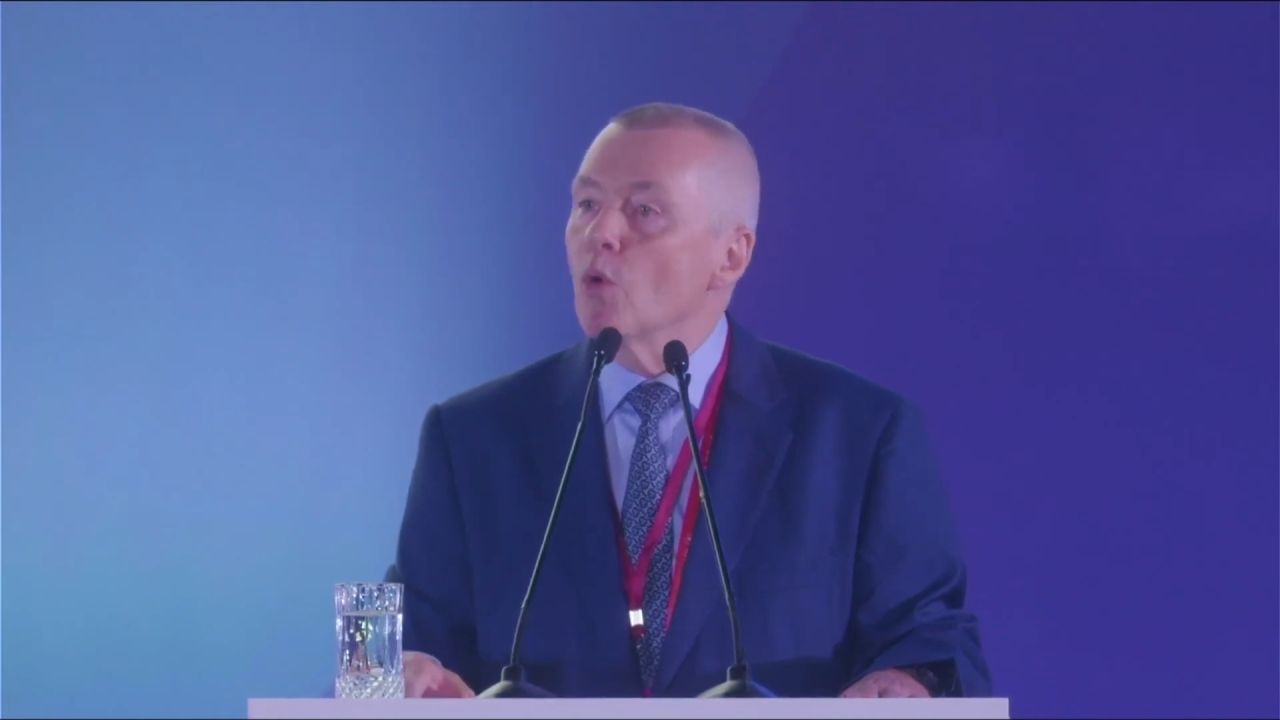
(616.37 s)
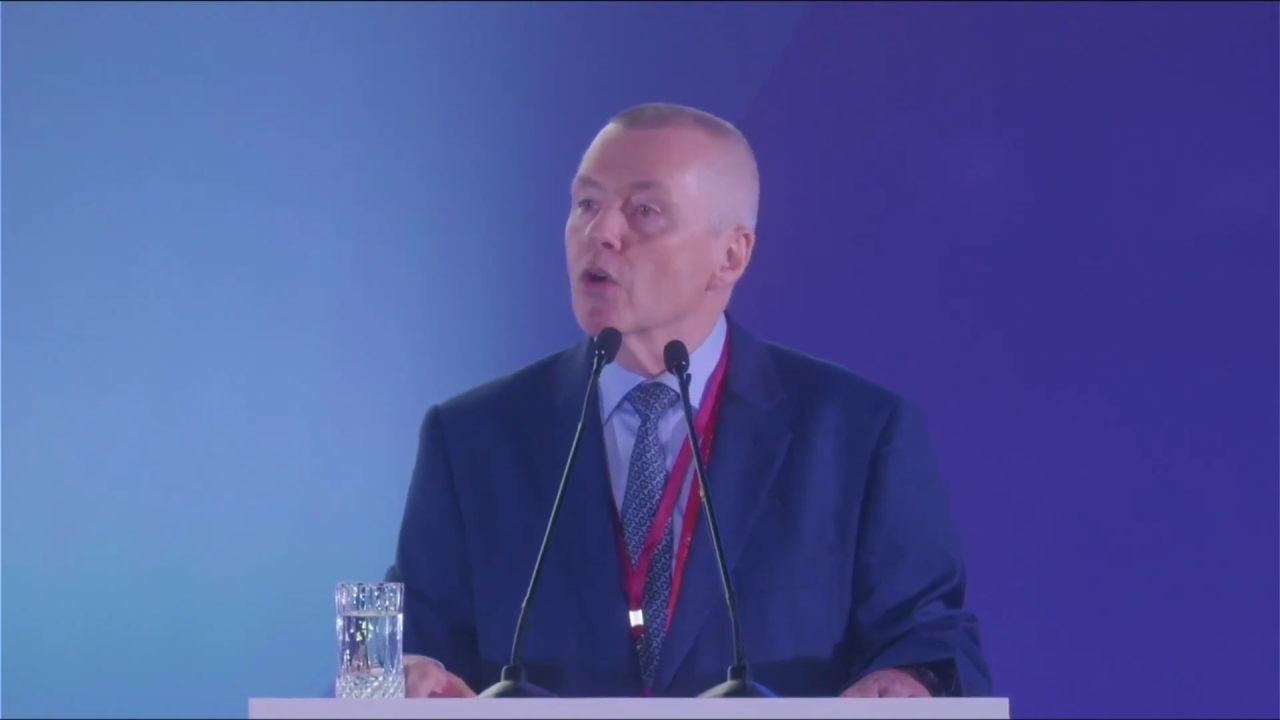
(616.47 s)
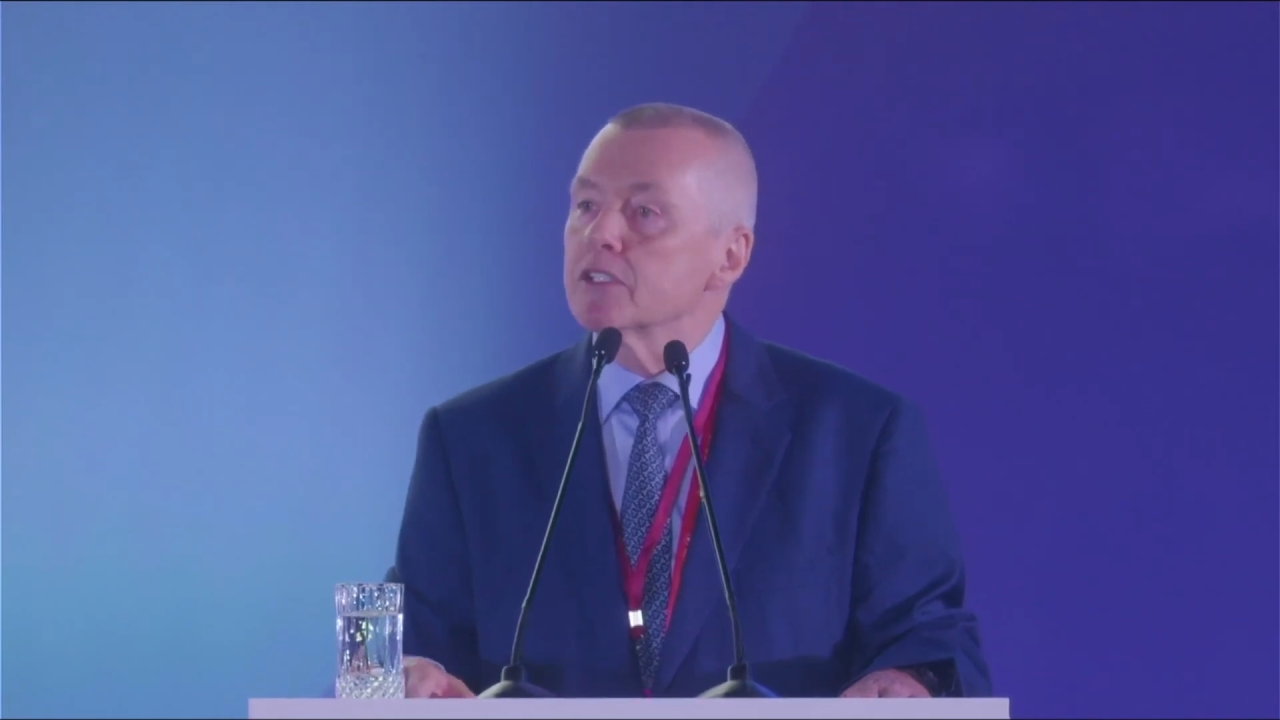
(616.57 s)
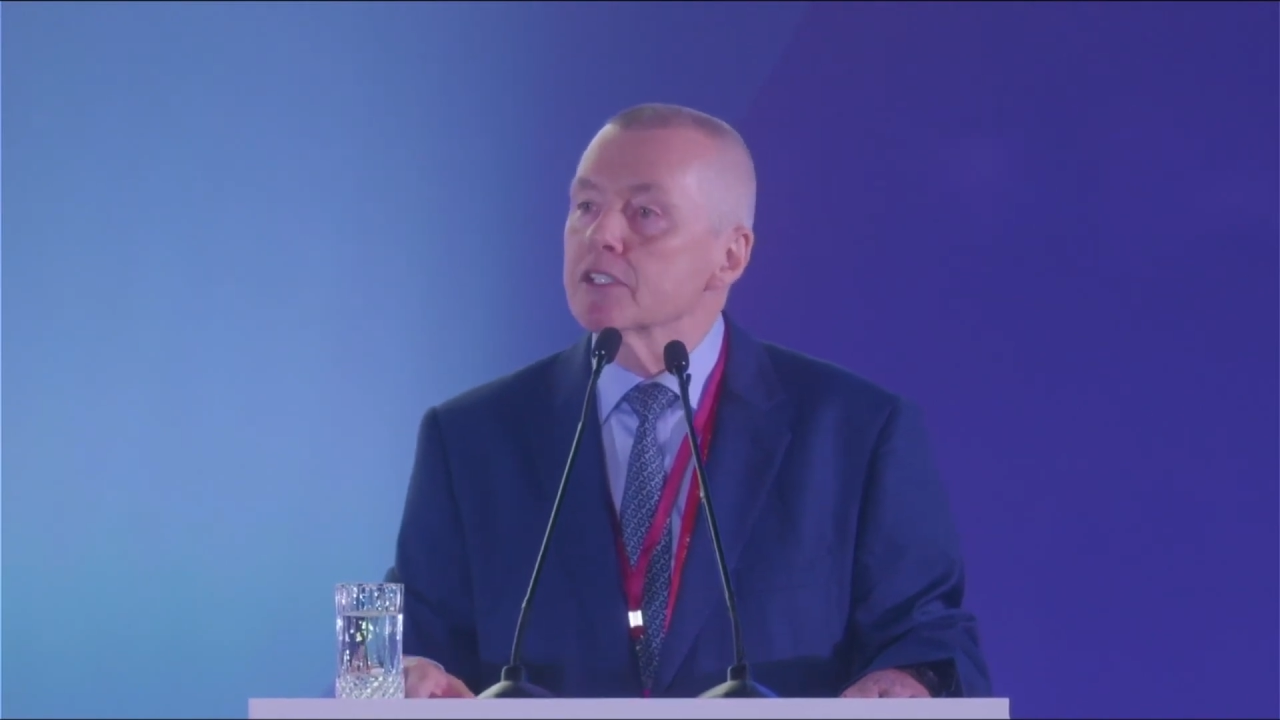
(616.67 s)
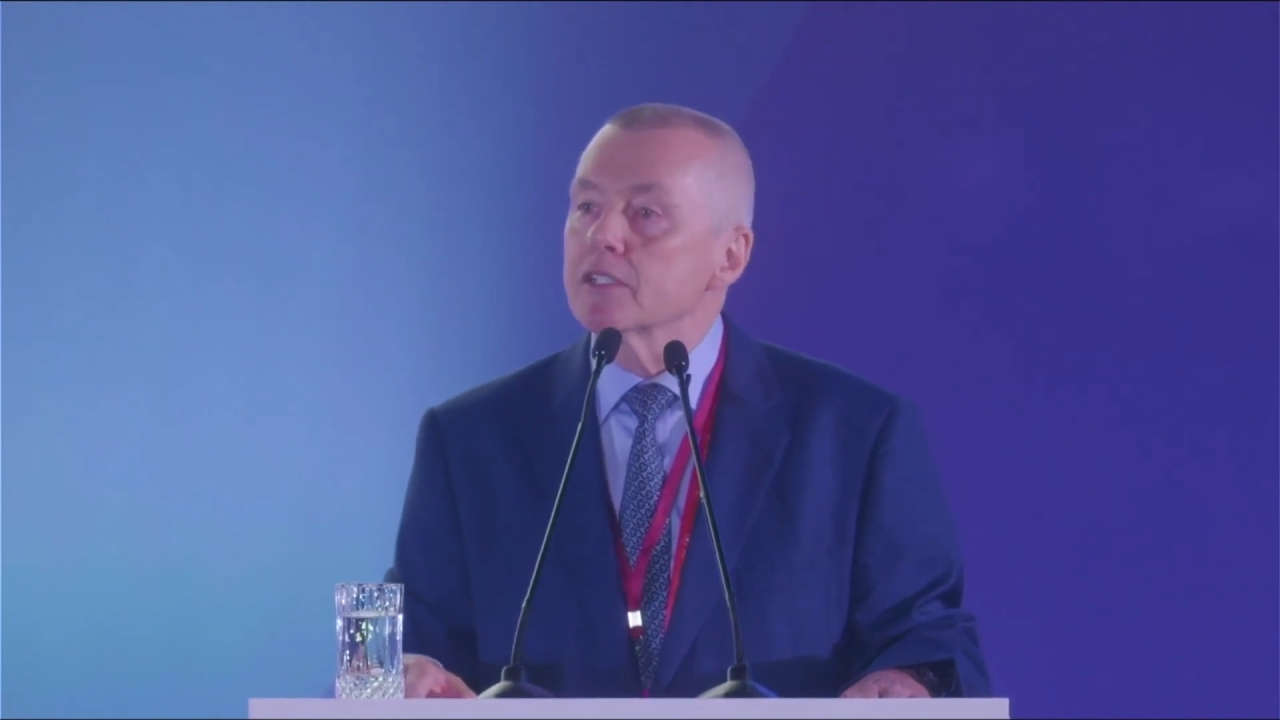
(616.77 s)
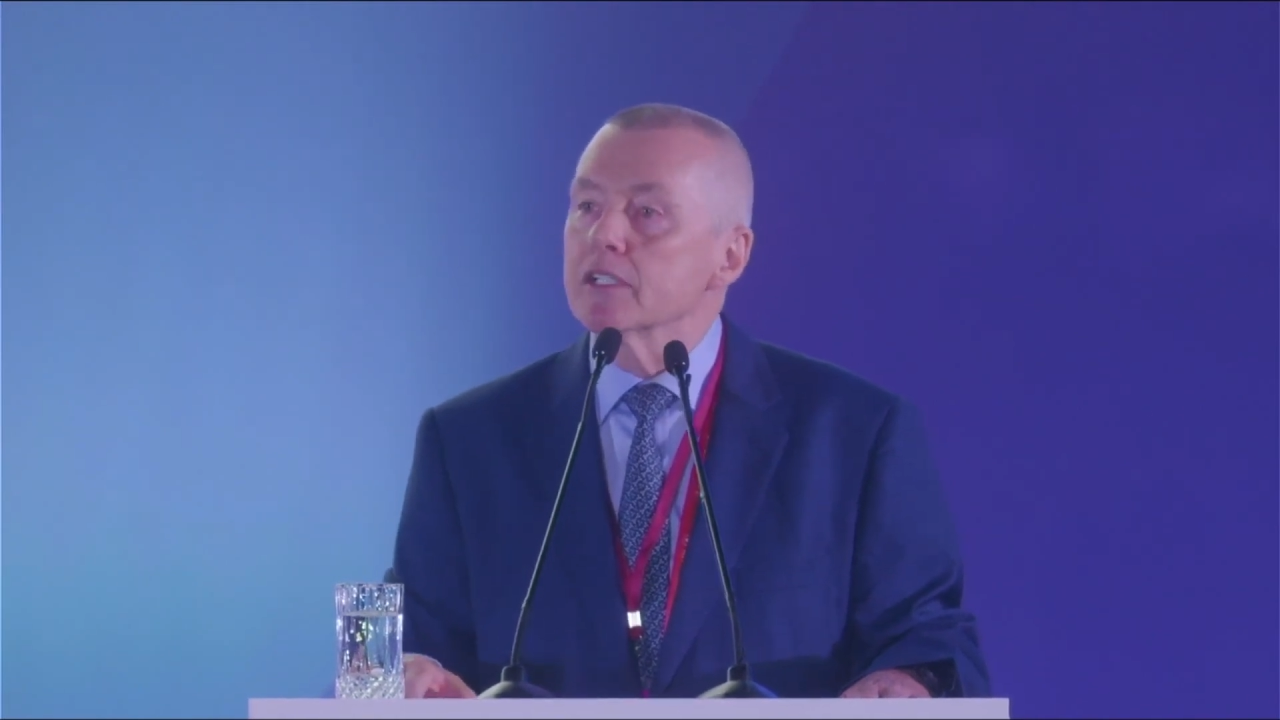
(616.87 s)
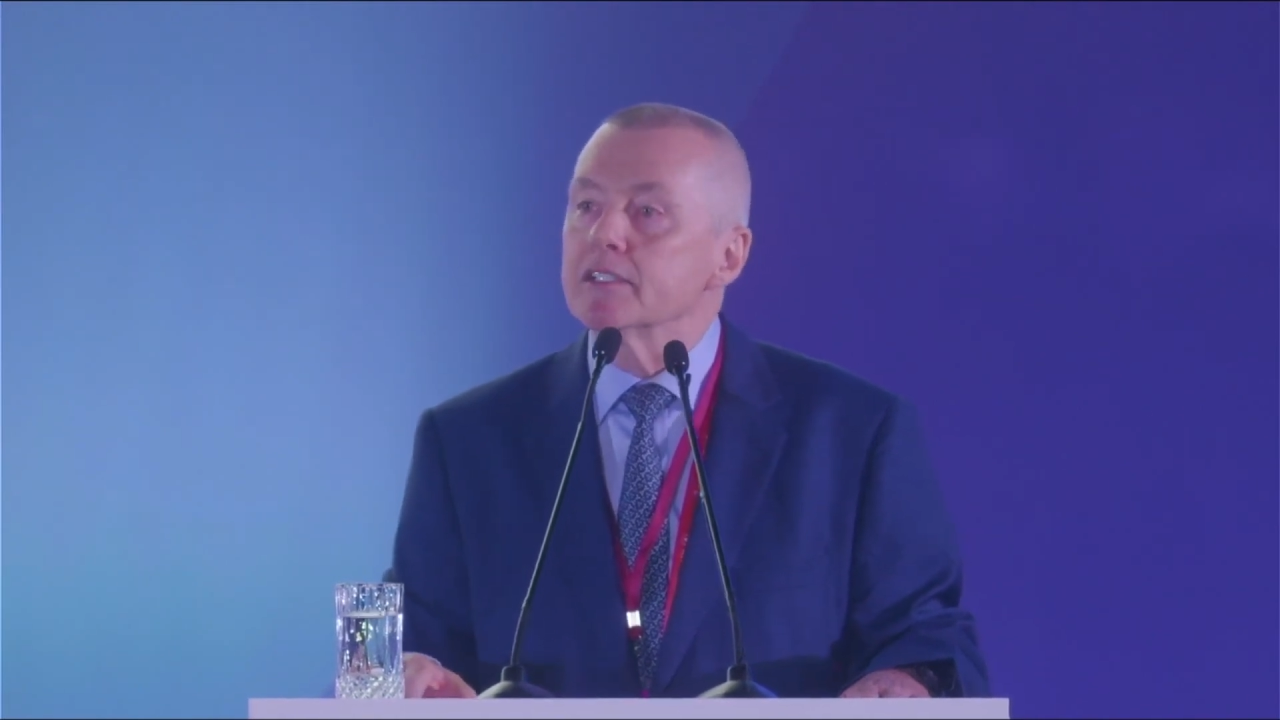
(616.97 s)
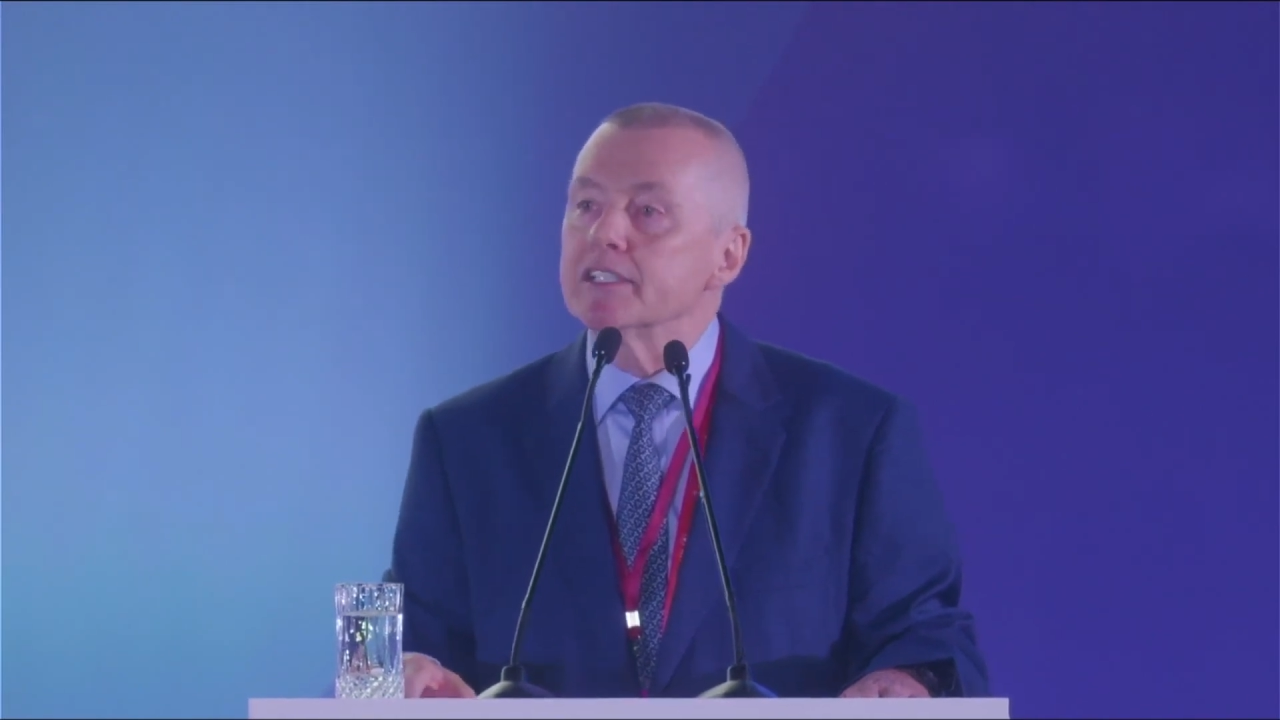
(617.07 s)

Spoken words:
point is the